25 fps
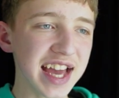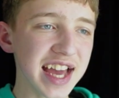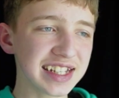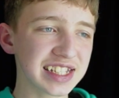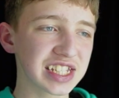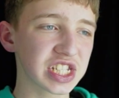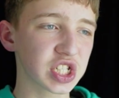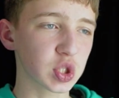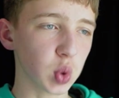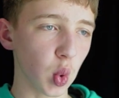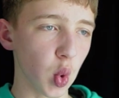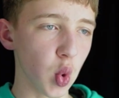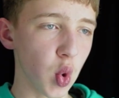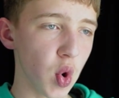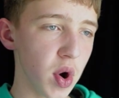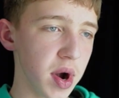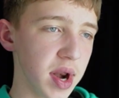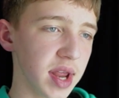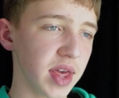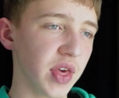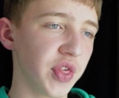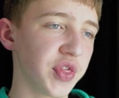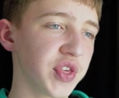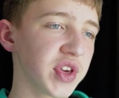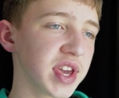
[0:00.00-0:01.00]
can
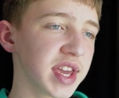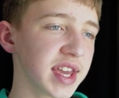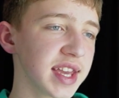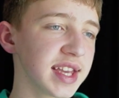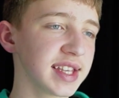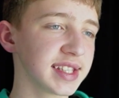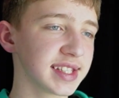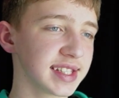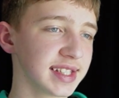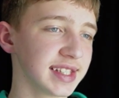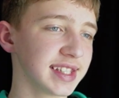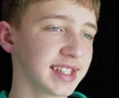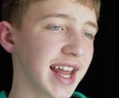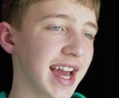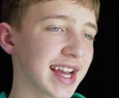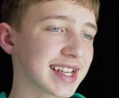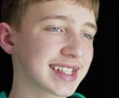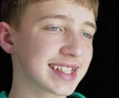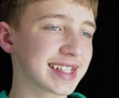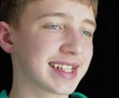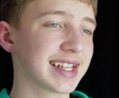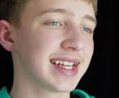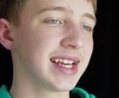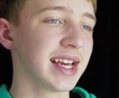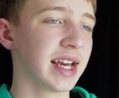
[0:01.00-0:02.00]
store these
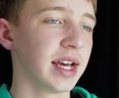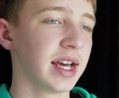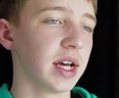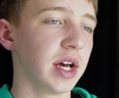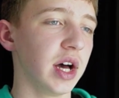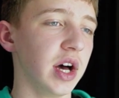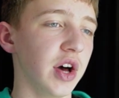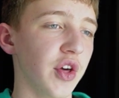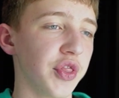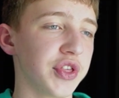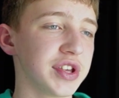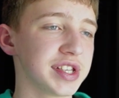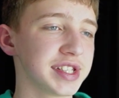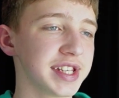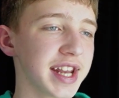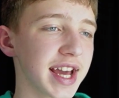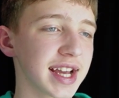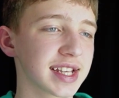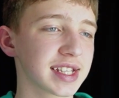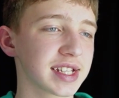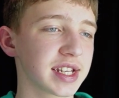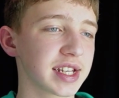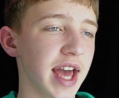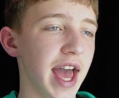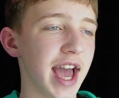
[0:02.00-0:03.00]
this
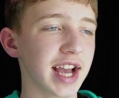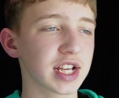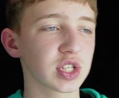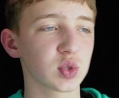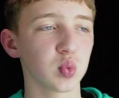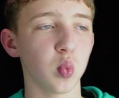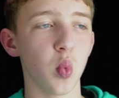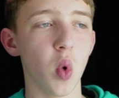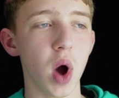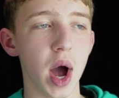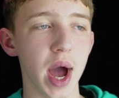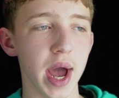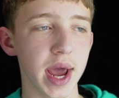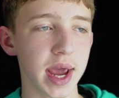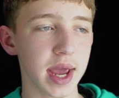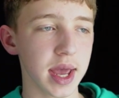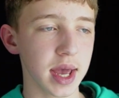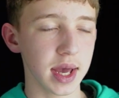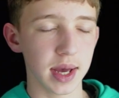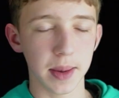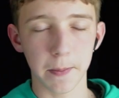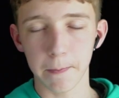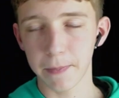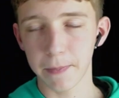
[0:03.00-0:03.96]
next XY